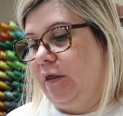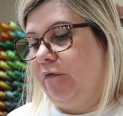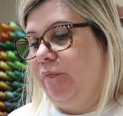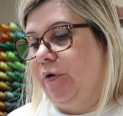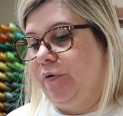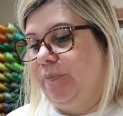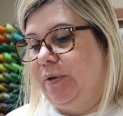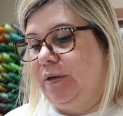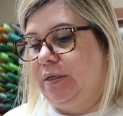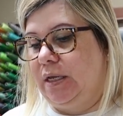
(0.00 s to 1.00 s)
they've both
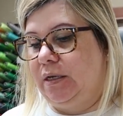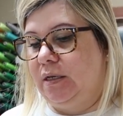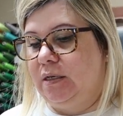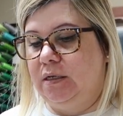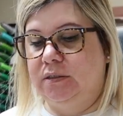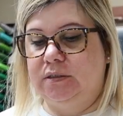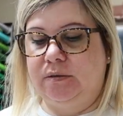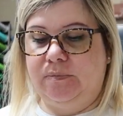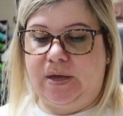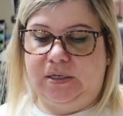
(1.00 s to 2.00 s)
been taking
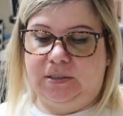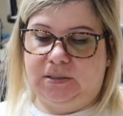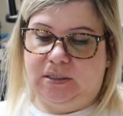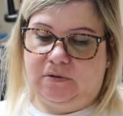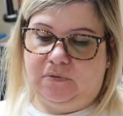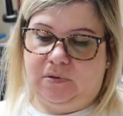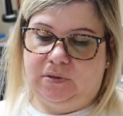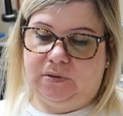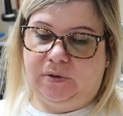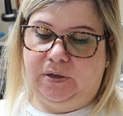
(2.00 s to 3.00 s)
some medicine.
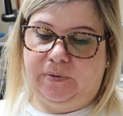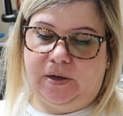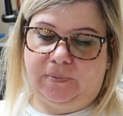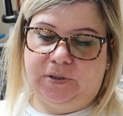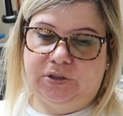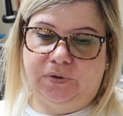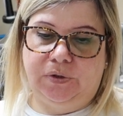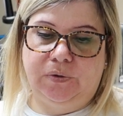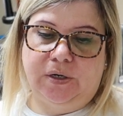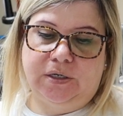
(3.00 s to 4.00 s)
So anyway, I'm gonna show
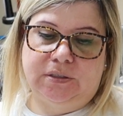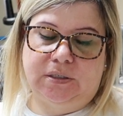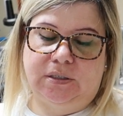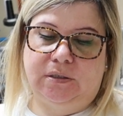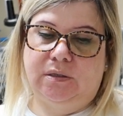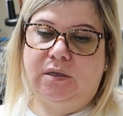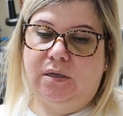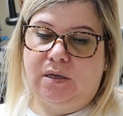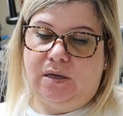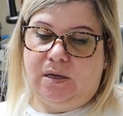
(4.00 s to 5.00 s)
you guys
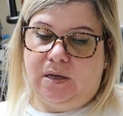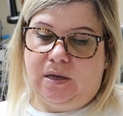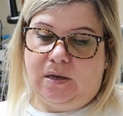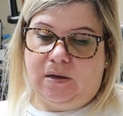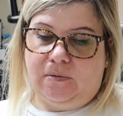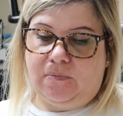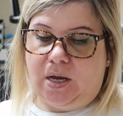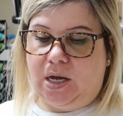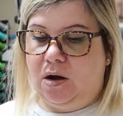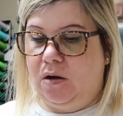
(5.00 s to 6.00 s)

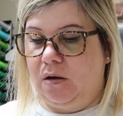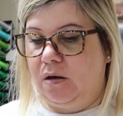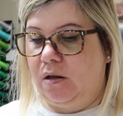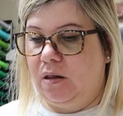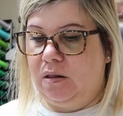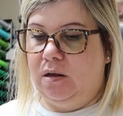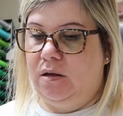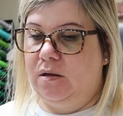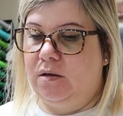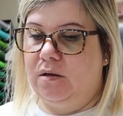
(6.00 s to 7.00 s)
my haul
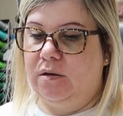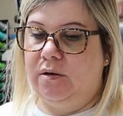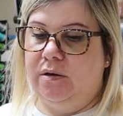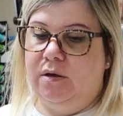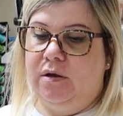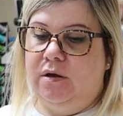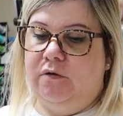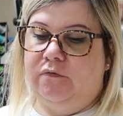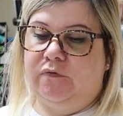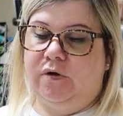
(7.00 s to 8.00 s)

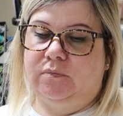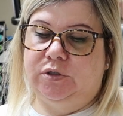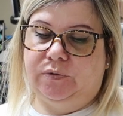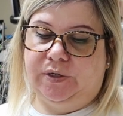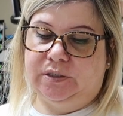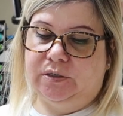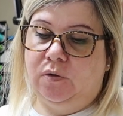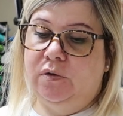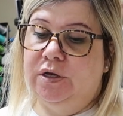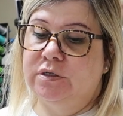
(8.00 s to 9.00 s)
from JoAnn.
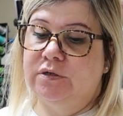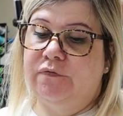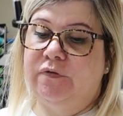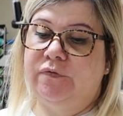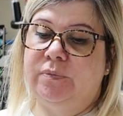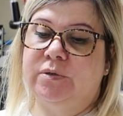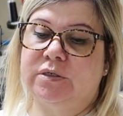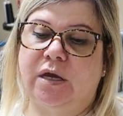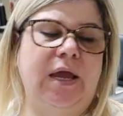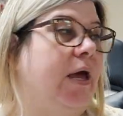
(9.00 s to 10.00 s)
Oh, here's a 50%.
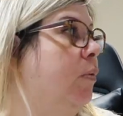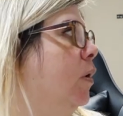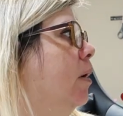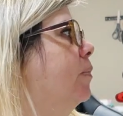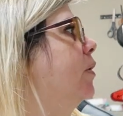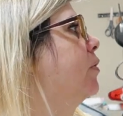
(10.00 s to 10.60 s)
I have one up